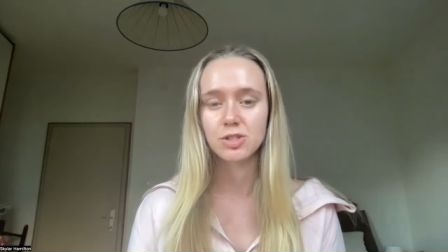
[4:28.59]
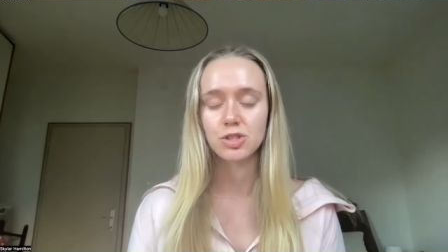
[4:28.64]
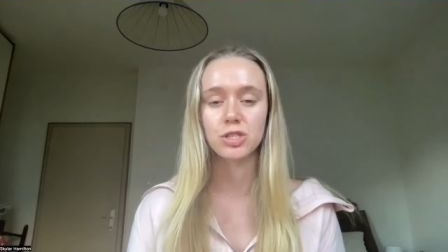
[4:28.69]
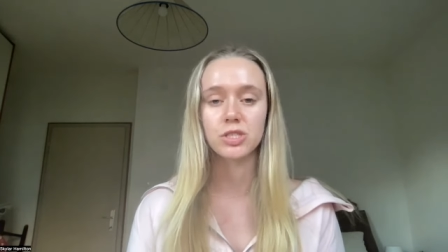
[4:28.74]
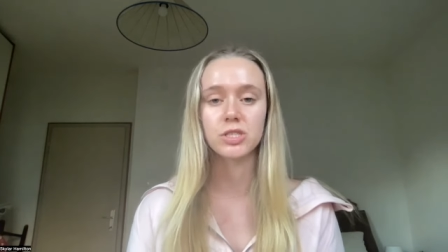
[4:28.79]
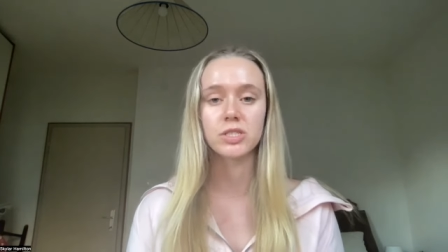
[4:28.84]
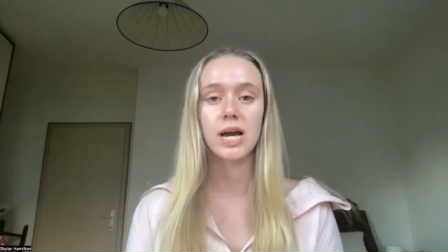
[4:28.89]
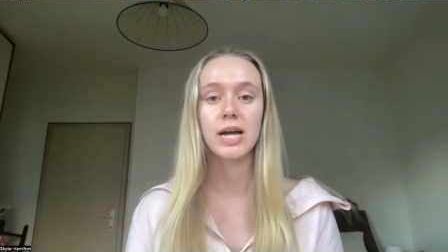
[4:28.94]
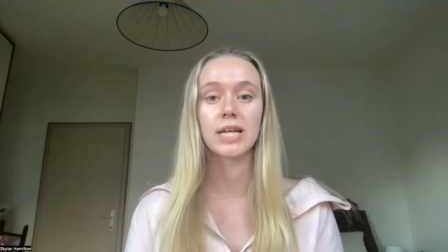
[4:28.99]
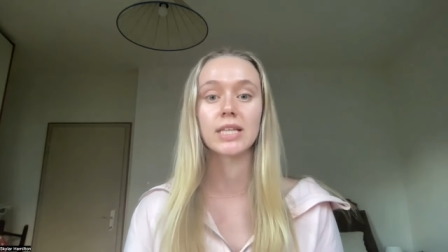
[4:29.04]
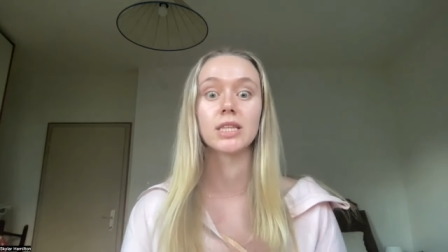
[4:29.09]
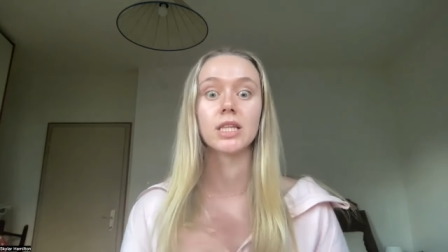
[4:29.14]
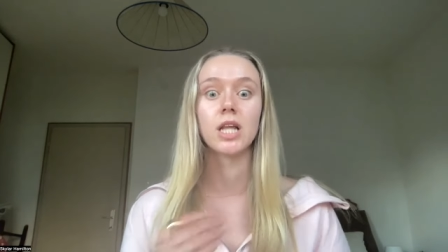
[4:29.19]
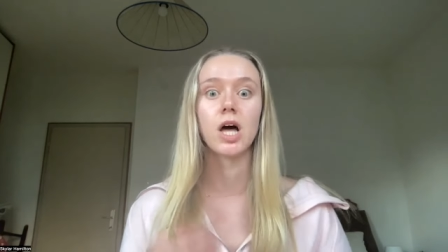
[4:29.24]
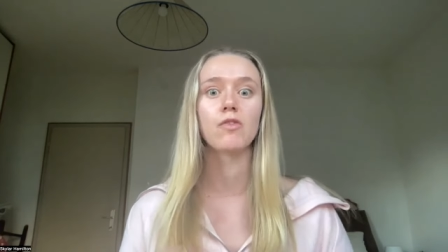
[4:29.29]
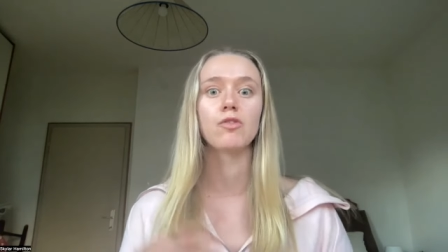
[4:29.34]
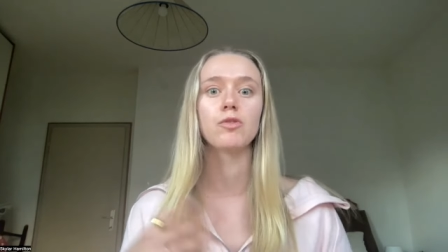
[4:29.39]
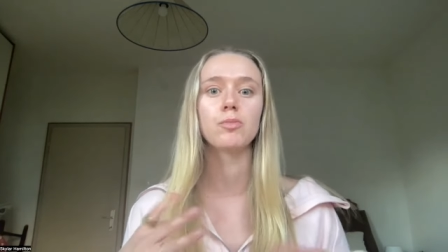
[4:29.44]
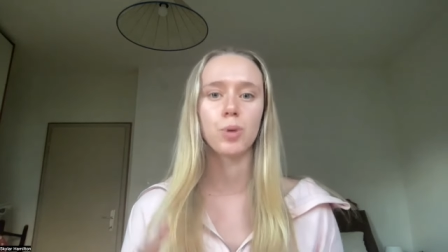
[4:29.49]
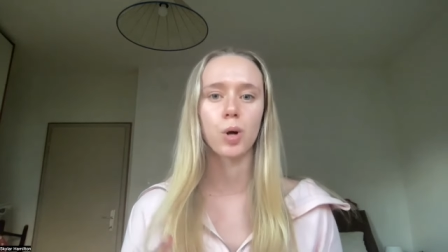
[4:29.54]
Just I
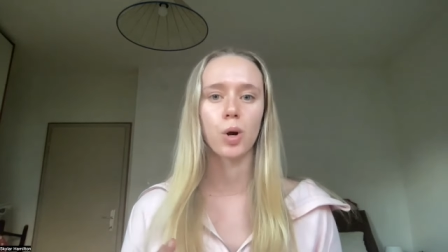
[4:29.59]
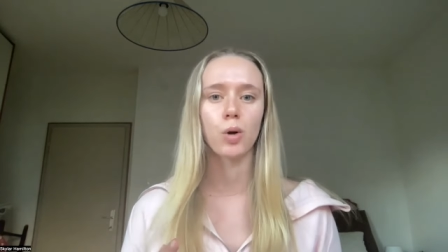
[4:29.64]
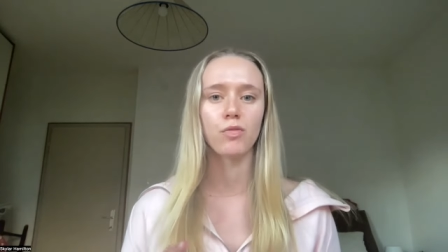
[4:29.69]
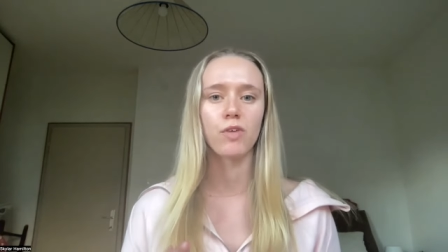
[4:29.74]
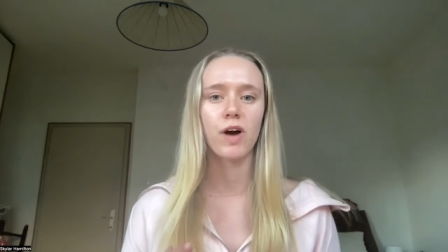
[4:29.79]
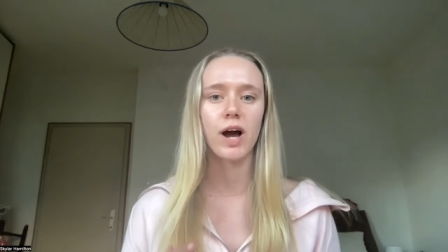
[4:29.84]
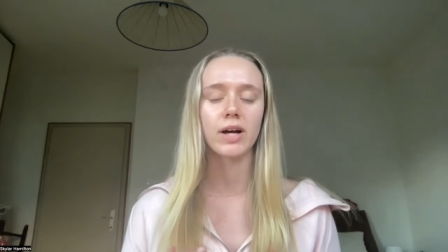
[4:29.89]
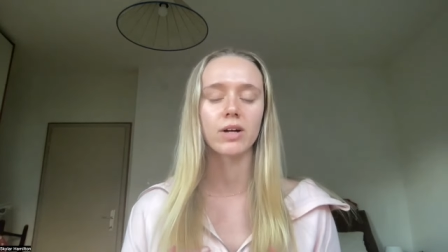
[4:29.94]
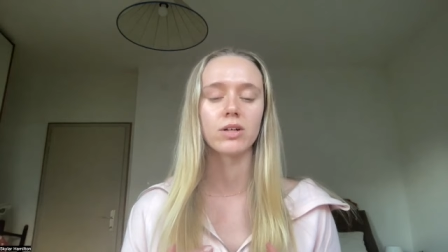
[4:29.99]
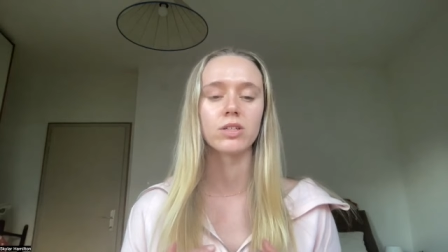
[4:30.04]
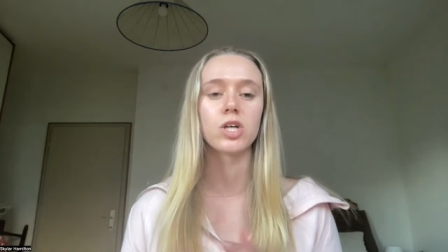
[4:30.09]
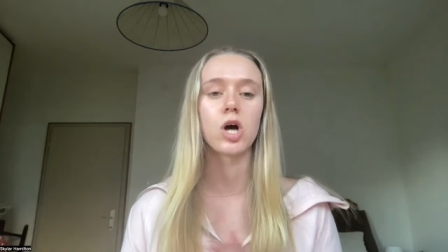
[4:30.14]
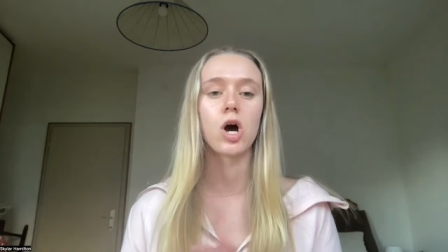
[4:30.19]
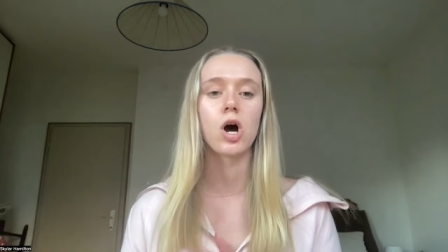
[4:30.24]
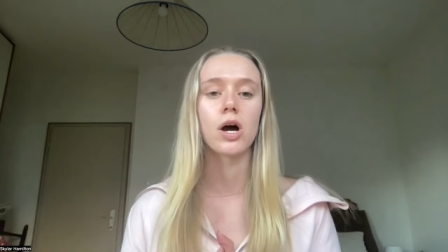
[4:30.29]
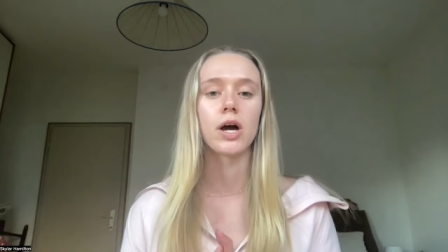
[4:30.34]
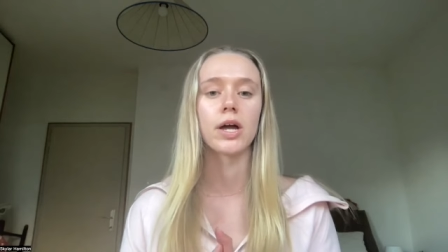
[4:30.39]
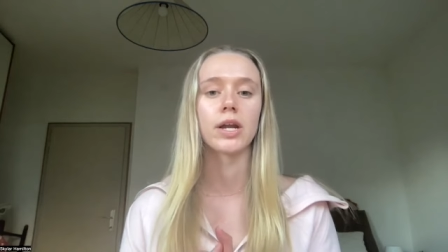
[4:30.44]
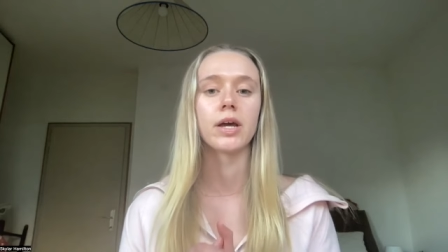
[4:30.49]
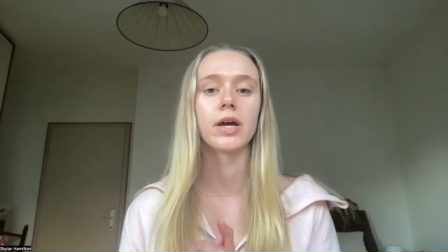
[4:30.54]
loved profiles
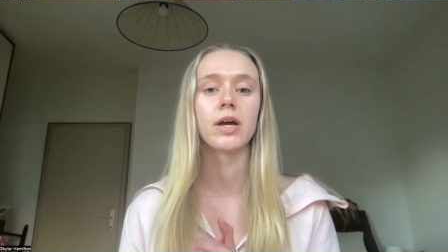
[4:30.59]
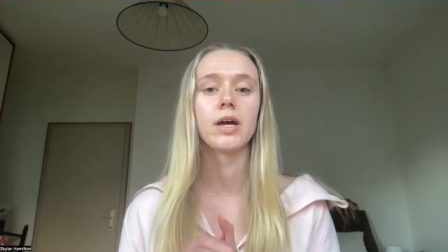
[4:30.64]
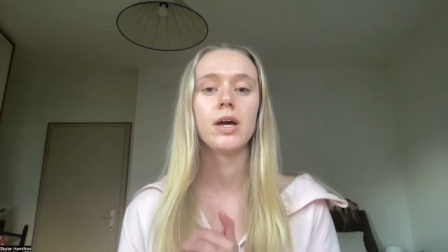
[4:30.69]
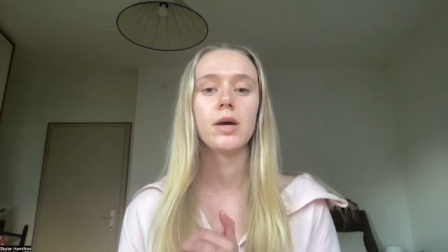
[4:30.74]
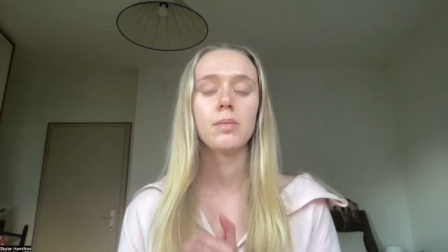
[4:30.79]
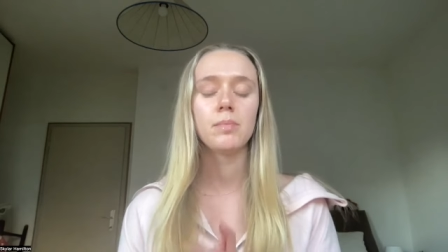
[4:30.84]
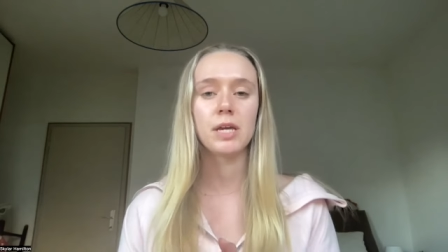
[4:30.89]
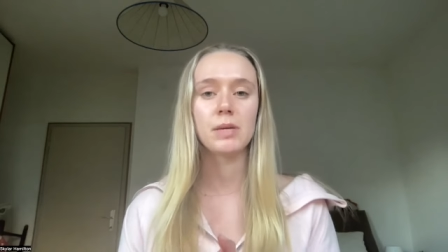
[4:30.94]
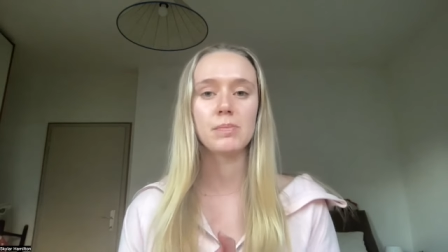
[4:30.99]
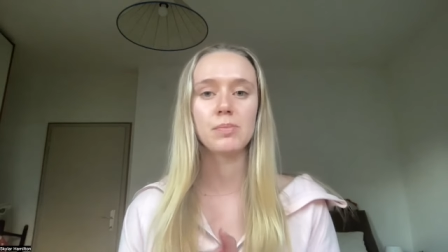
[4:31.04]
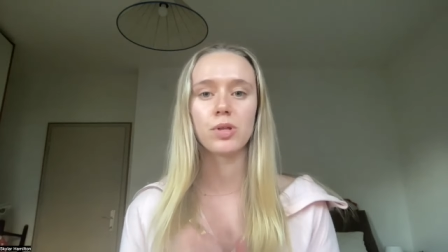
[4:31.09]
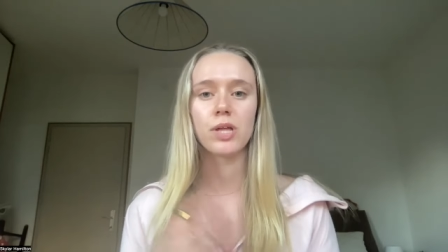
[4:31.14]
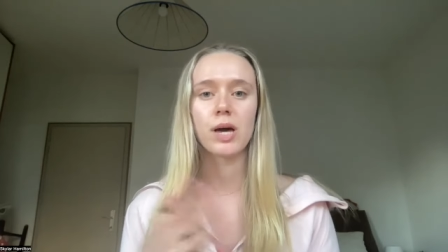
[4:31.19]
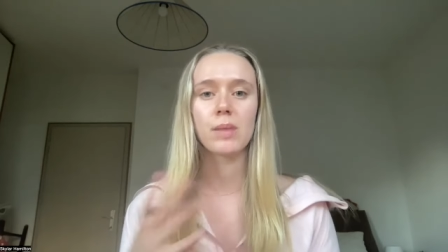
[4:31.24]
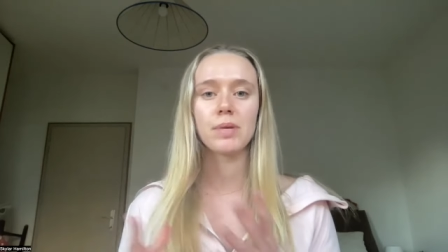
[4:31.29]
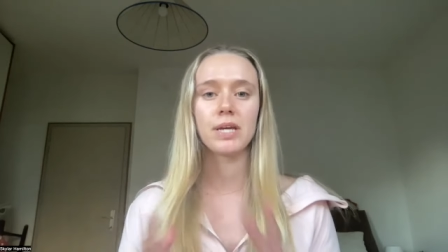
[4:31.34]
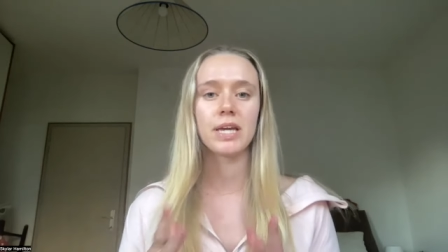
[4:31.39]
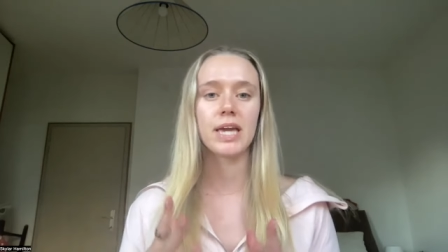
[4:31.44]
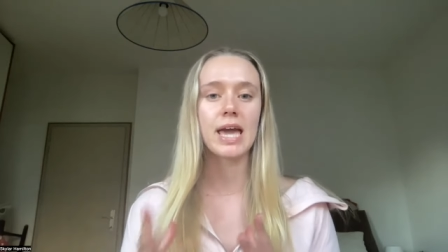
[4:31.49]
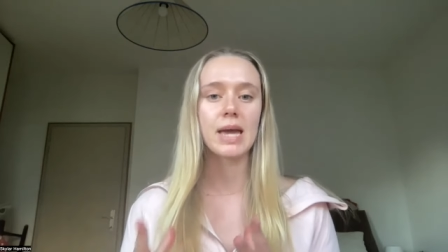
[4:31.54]
on people
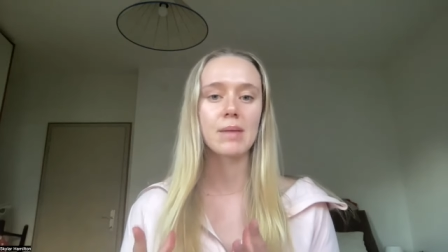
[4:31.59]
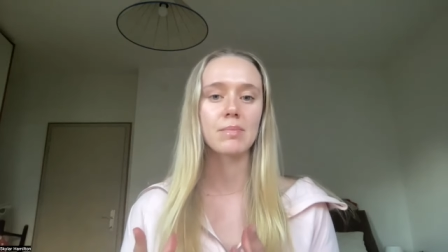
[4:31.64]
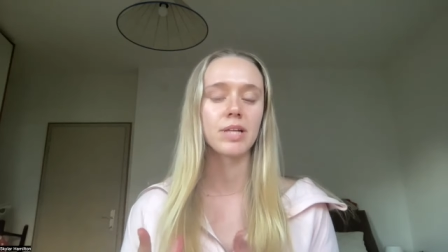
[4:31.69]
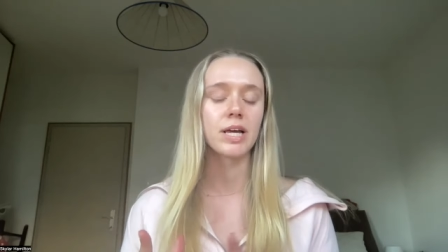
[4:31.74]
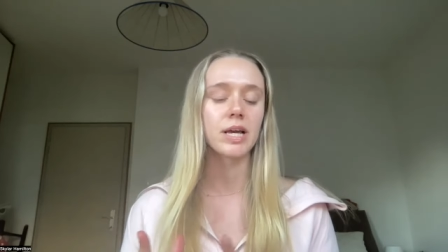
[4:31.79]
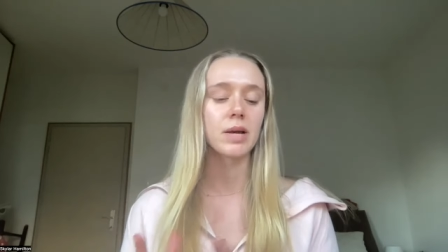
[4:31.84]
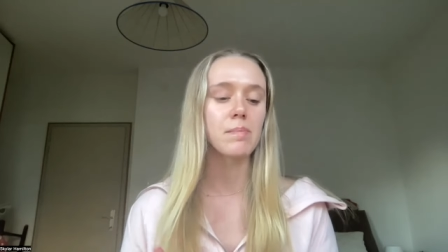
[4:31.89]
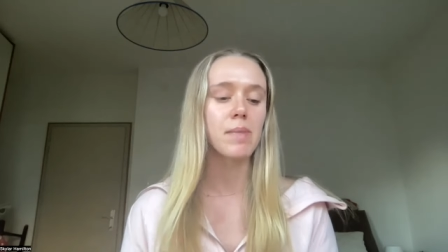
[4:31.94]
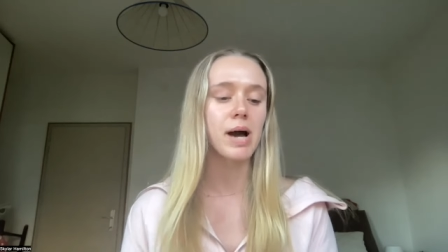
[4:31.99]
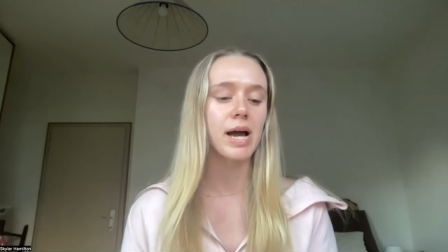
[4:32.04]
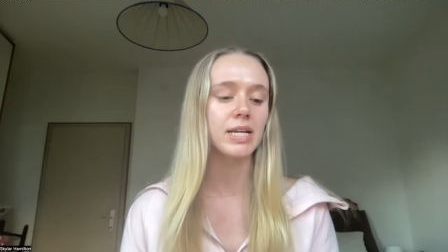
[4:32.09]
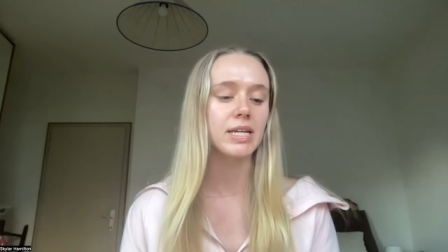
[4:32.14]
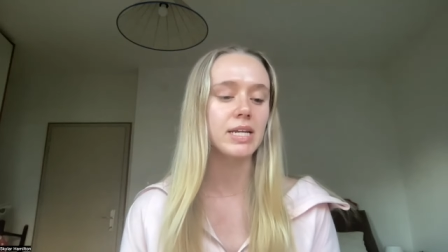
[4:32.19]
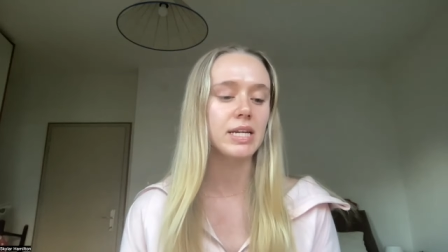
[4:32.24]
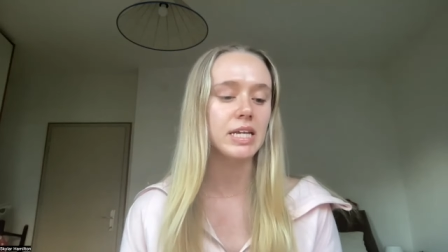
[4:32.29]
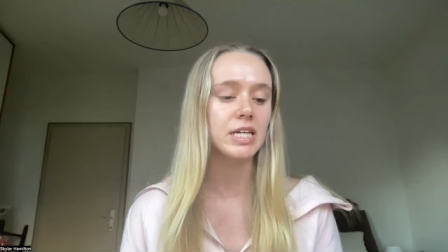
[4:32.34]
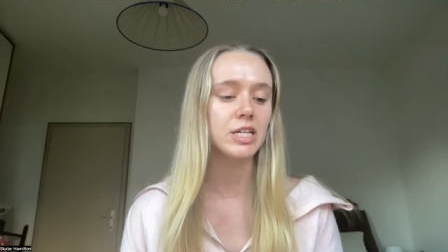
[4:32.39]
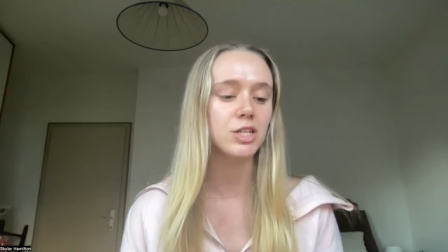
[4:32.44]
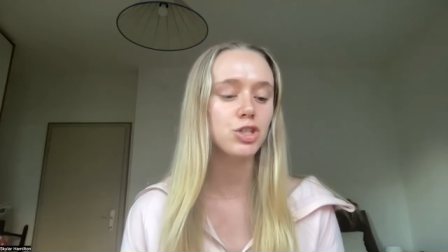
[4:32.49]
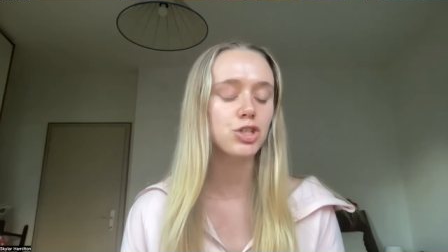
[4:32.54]
that became like my
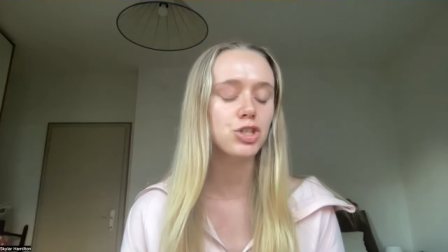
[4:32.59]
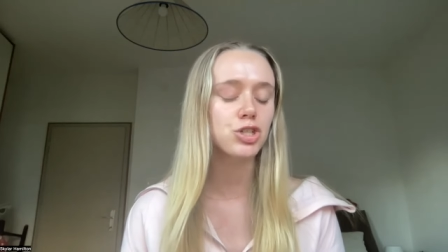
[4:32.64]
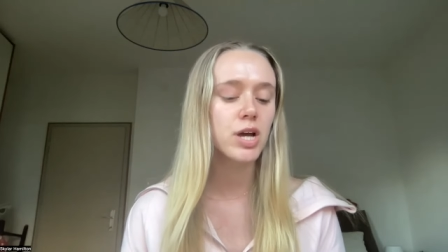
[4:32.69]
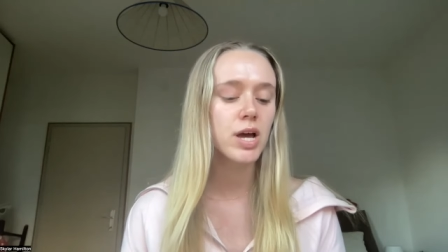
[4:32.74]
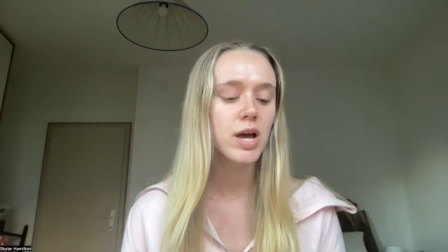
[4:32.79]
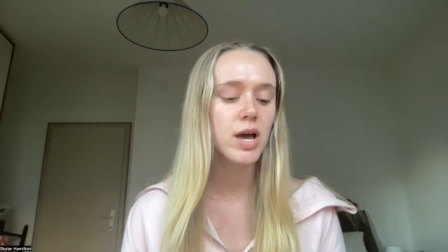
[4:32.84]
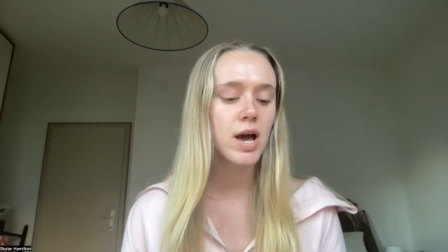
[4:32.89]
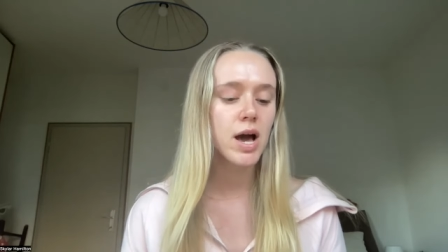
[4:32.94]
niche.